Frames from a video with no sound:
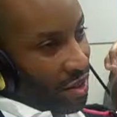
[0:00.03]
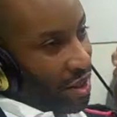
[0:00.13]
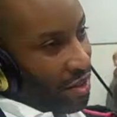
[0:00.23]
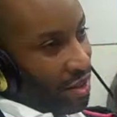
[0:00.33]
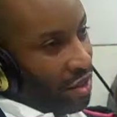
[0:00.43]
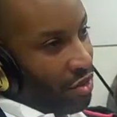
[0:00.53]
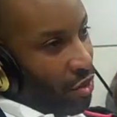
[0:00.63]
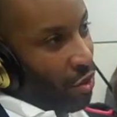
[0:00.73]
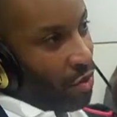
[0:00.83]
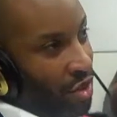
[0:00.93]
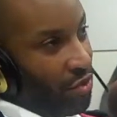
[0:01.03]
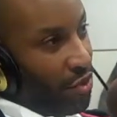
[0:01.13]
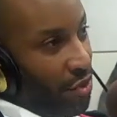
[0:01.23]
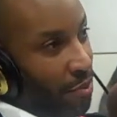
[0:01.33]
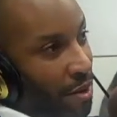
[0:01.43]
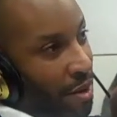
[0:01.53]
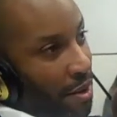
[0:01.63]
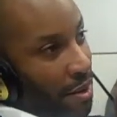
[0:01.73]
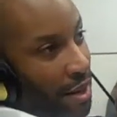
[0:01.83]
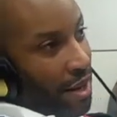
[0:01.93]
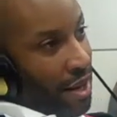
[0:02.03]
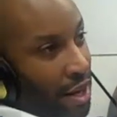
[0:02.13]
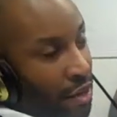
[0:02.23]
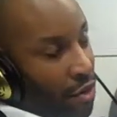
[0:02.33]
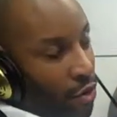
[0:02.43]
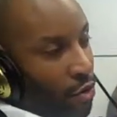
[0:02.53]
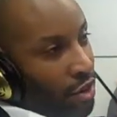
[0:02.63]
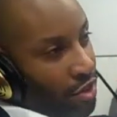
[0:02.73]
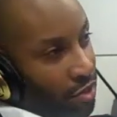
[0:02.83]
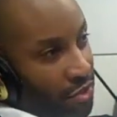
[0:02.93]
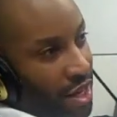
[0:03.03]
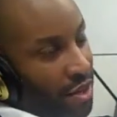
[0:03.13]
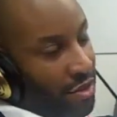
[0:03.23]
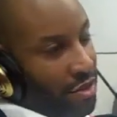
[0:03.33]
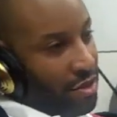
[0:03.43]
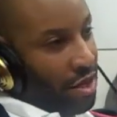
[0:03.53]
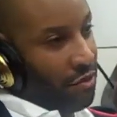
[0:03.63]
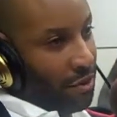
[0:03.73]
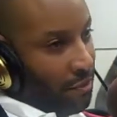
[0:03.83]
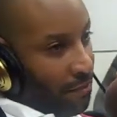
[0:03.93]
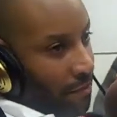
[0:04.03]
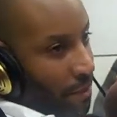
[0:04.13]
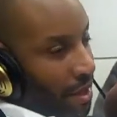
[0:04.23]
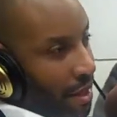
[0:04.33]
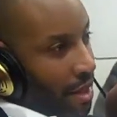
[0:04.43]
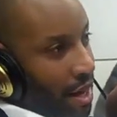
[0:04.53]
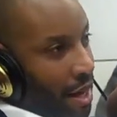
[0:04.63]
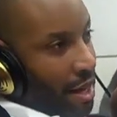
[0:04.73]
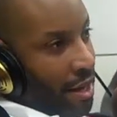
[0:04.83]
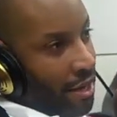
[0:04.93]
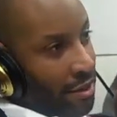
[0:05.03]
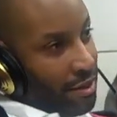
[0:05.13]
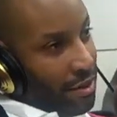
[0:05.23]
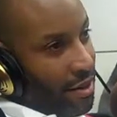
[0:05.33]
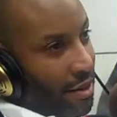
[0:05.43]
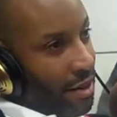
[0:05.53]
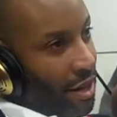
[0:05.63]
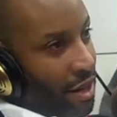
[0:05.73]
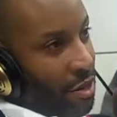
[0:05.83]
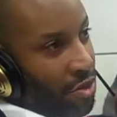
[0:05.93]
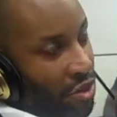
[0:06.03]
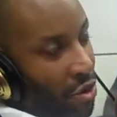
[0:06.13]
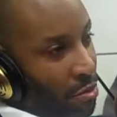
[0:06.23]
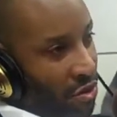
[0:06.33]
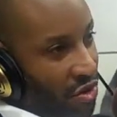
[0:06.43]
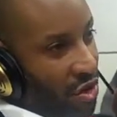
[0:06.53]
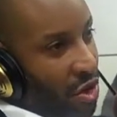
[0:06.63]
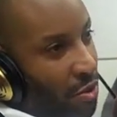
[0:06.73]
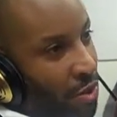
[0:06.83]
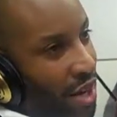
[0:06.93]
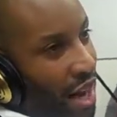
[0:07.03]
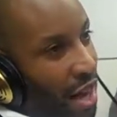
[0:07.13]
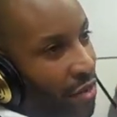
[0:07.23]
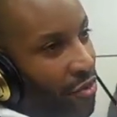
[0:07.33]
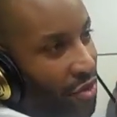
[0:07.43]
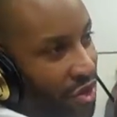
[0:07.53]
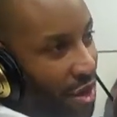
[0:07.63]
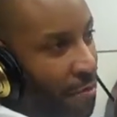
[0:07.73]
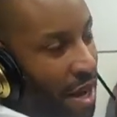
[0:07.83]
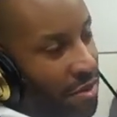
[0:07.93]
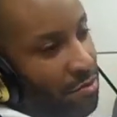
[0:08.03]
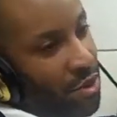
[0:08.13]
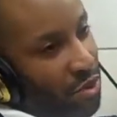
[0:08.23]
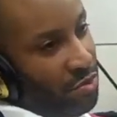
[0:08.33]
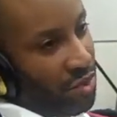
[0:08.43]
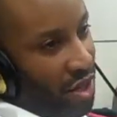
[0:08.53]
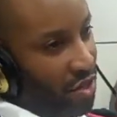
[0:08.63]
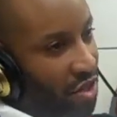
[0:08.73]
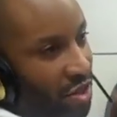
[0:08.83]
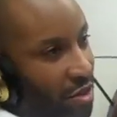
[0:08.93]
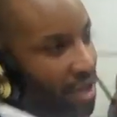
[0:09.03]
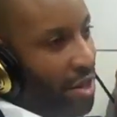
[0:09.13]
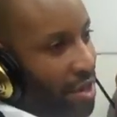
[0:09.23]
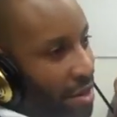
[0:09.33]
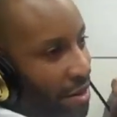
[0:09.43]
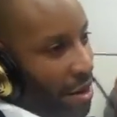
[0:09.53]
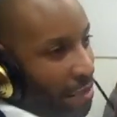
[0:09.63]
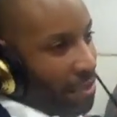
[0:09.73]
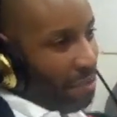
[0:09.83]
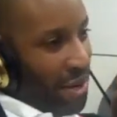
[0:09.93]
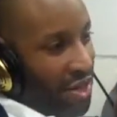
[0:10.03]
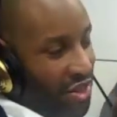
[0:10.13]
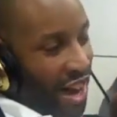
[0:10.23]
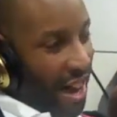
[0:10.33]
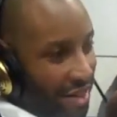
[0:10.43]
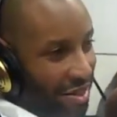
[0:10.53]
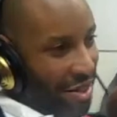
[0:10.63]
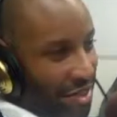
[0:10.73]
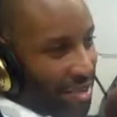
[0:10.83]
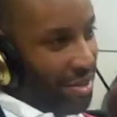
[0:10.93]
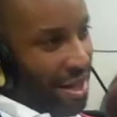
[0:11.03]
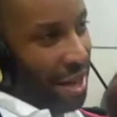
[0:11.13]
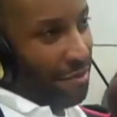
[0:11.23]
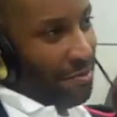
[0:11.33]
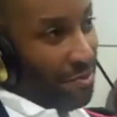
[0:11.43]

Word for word: getting things going with this film in early 2007. And it was almost done when I had a few setbacks in post production, a couple of major accidents that